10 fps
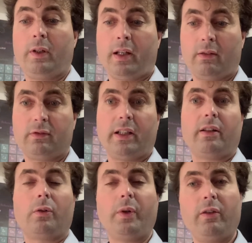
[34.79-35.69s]
we can write
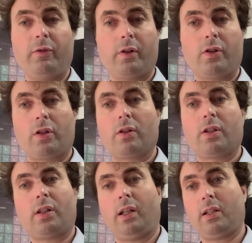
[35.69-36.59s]
our wave
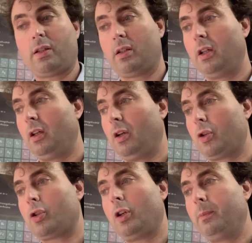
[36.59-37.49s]
functions as a
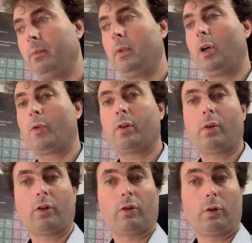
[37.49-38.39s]
sum over
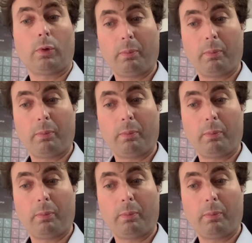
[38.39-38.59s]
orthonormal